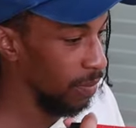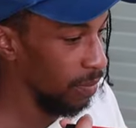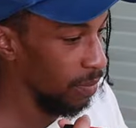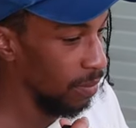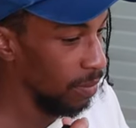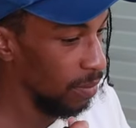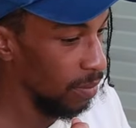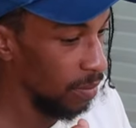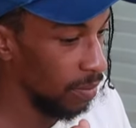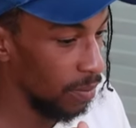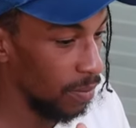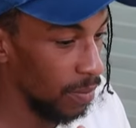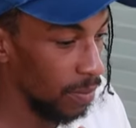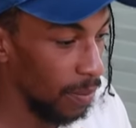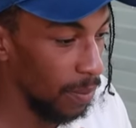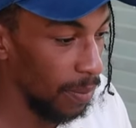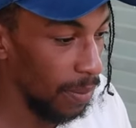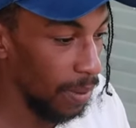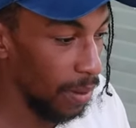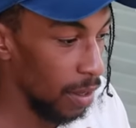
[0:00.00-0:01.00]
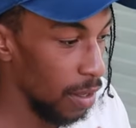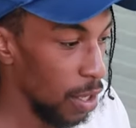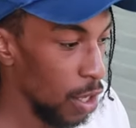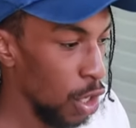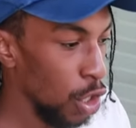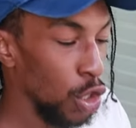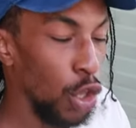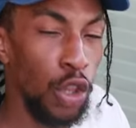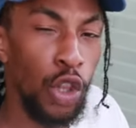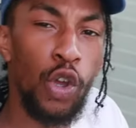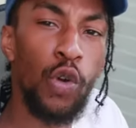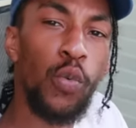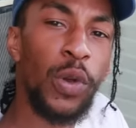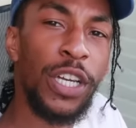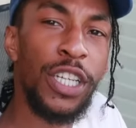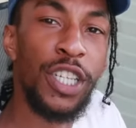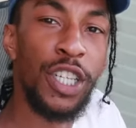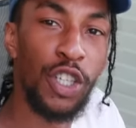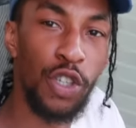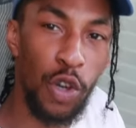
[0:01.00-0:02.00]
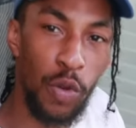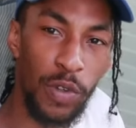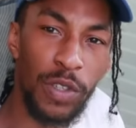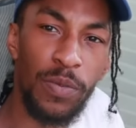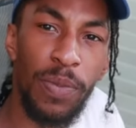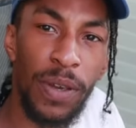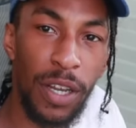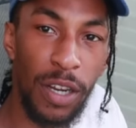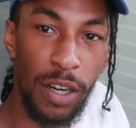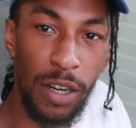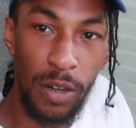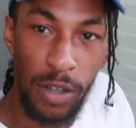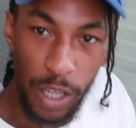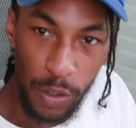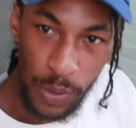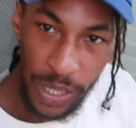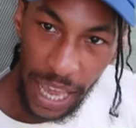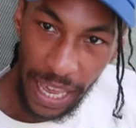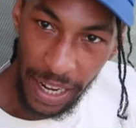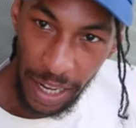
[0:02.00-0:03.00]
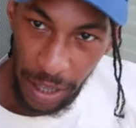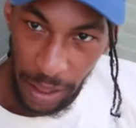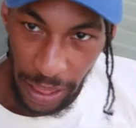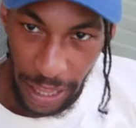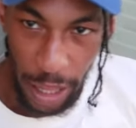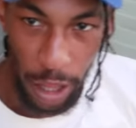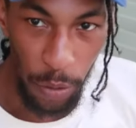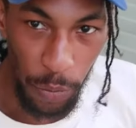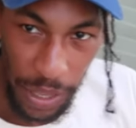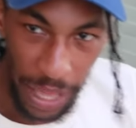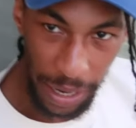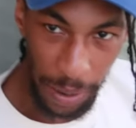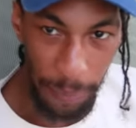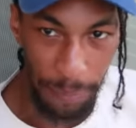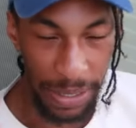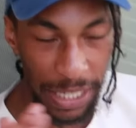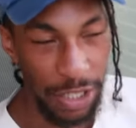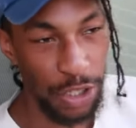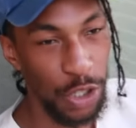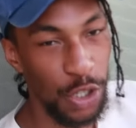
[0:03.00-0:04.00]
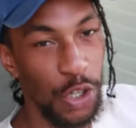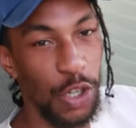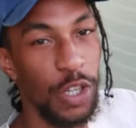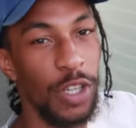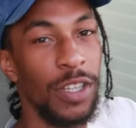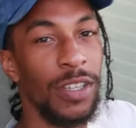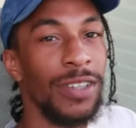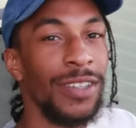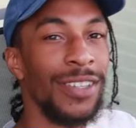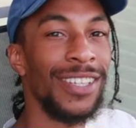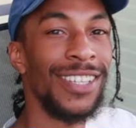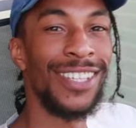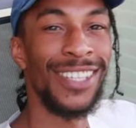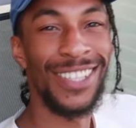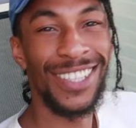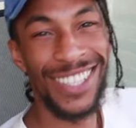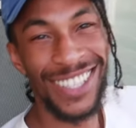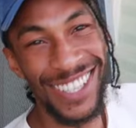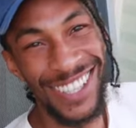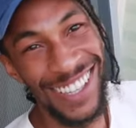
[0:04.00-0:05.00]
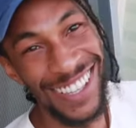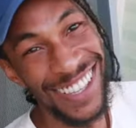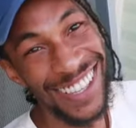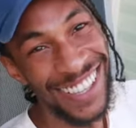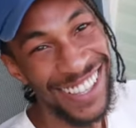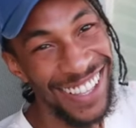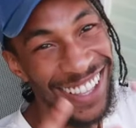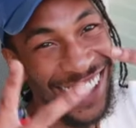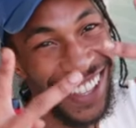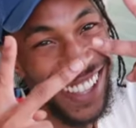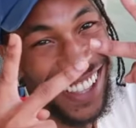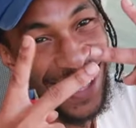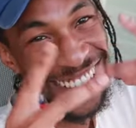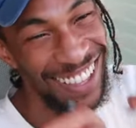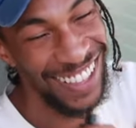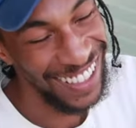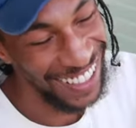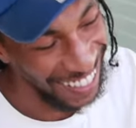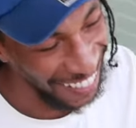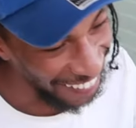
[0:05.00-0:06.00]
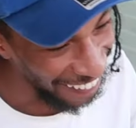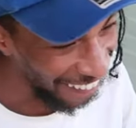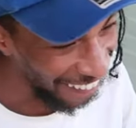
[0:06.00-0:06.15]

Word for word: what you say? The Norwegian what? The Norwegian joint was bigger. We yeah. Had a, we had a beach joint. Yeah. You can see